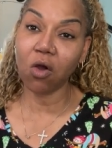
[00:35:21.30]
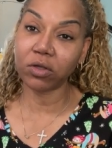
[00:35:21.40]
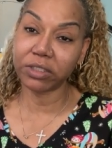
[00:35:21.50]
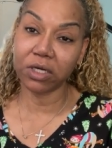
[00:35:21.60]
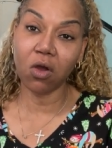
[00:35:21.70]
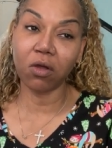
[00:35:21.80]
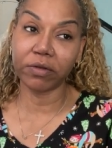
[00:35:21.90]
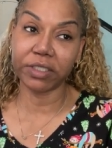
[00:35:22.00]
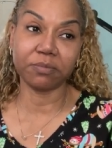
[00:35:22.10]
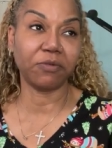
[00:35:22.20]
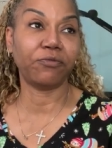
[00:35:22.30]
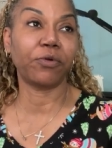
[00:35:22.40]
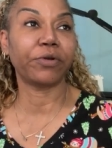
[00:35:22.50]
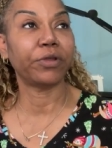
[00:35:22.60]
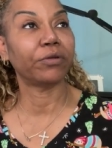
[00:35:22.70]
Did all this
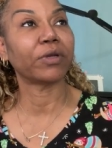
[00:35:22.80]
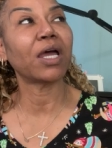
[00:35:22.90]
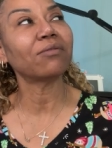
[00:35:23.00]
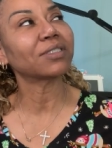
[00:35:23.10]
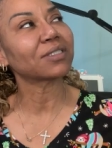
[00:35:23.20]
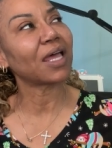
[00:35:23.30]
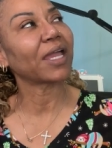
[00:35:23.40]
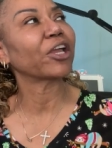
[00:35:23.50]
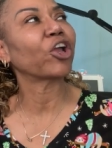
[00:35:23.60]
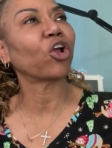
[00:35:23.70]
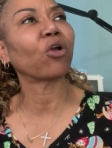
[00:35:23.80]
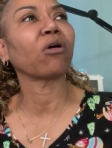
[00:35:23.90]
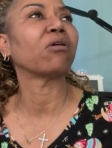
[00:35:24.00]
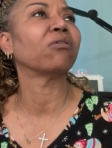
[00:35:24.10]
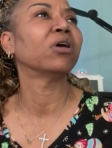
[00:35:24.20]
before noon. I was like,
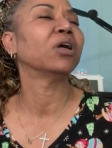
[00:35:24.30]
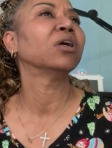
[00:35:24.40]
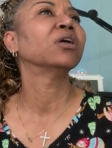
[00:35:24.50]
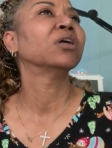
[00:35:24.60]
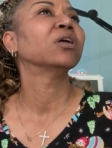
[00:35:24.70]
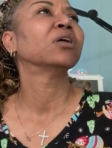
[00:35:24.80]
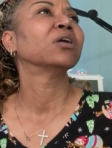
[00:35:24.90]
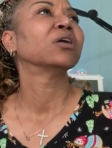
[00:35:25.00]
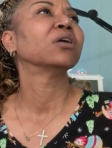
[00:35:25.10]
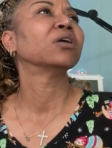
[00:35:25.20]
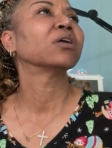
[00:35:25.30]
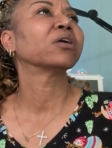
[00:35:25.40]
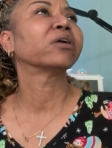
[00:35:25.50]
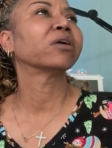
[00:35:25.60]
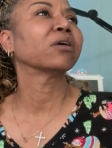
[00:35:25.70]
girl,
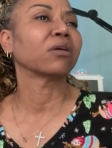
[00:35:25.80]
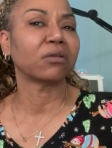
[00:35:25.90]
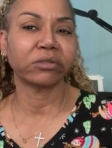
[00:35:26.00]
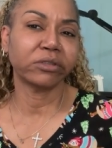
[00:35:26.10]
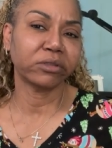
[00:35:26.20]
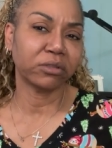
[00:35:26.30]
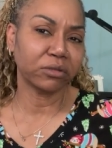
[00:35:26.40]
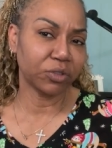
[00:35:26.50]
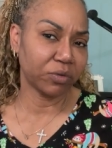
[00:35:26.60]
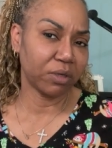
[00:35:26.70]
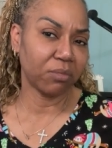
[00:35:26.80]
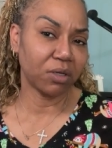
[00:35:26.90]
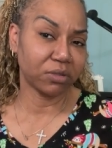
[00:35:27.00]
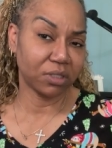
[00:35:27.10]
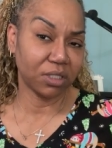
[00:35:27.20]
you doing the
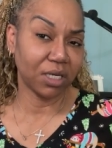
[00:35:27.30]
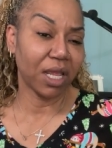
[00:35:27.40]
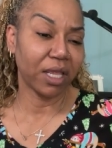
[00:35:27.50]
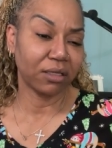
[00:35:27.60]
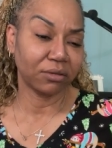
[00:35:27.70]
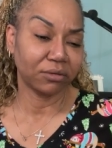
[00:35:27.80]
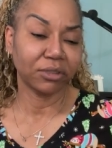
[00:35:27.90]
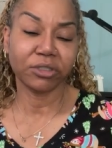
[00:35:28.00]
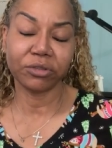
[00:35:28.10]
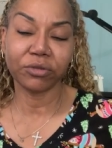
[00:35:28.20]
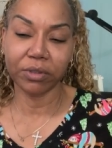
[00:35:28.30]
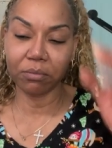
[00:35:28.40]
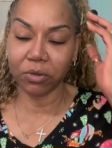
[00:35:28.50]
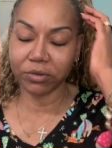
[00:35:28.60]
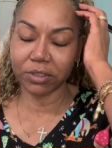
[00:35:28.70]
most today. You doing the
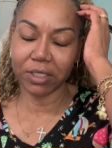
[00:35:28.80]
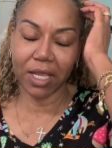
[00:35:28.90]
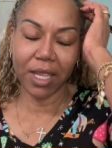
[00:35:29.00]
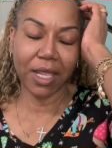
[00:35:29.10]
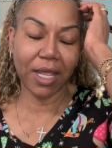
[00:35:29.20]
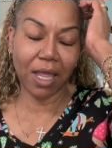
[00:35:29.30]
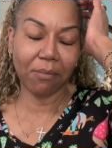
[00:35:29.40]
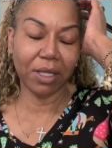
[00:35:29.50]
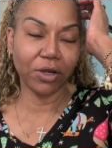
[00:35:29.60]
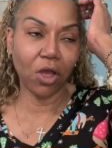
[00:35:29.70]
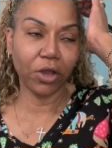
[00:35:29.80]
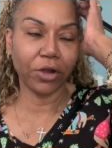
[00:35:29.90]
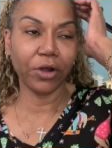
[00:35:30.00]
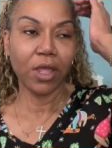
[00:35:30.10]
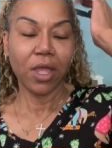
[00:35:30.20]
most today. And I got my
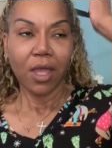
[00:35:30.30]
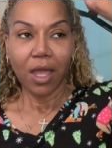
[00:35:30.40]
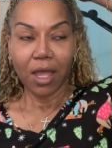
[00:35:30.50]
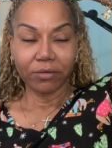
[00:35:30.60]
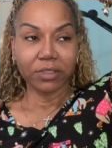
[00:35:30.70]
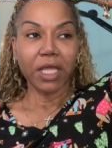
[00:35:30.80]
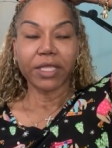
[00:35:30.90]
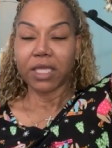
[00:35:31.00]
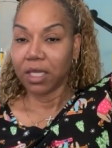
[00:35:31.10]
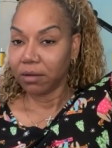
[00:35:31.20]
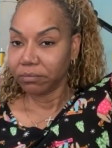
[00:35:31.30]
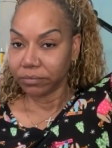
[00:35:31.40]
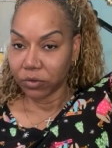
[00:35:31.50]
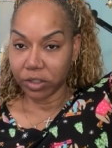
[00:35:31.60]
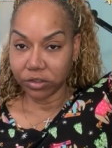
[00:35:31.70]
daughter. I was like, Kim,
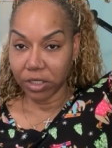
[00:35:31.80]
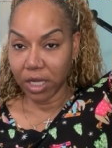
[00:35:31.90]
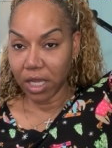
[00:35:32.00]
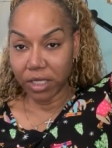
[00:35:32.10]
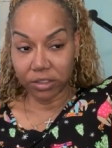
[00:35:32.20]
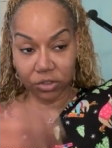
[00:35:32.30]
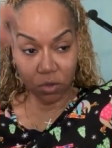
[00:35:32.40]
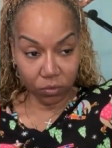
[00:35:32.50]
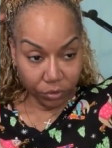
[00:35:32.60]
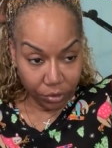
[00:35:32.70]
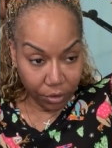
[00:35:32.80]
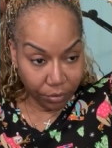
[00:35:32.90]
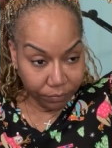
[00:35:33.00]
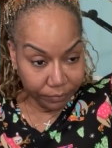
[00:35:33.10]
yesterday I kind of scolded her.